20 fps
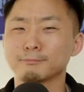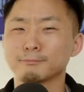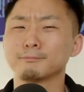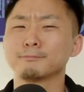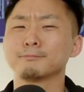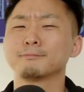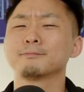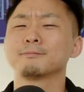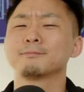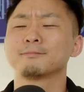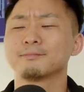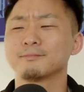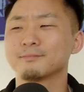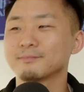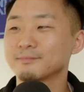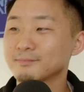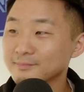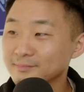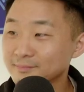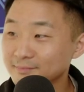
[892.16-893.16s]

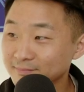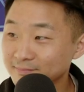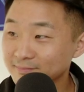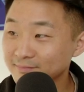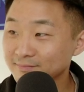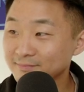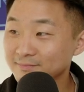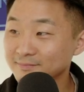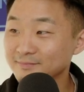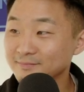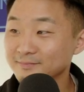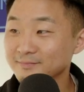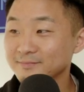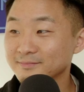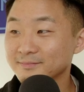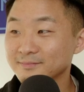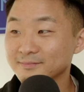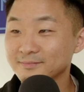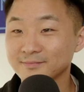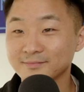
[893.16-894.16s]

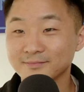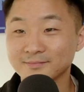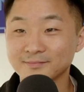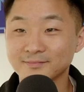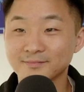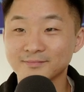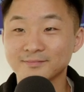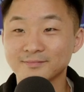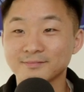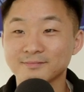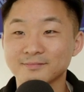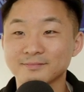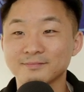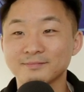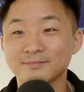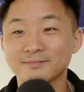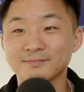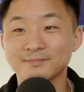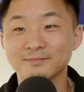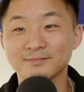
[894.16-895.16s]

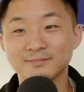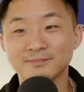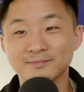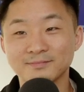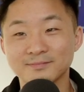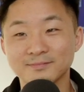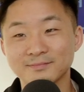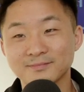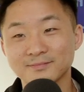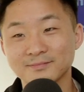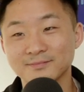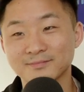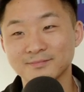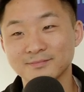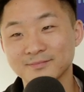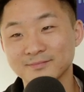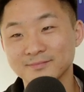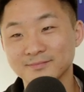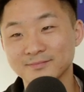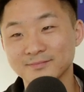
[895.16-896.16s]

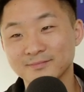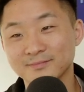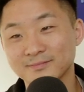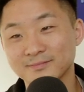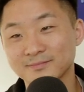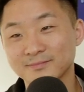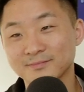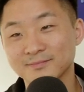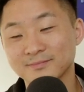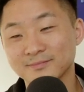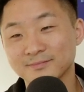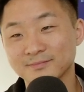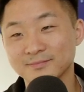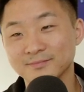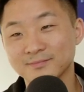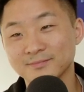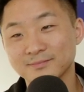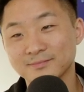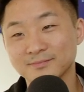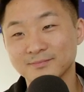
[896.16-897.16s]

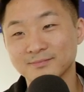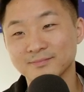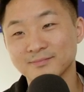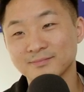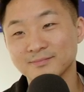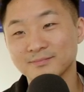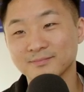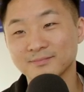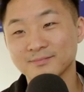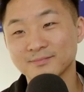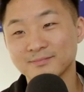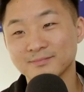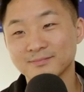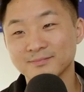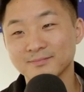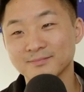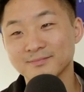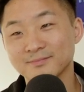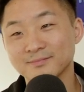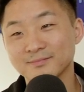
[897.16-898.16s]

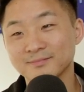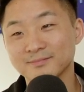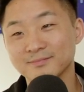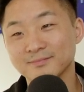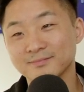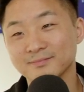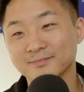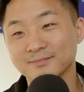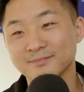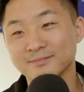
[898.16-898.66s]
The person shown says nothing.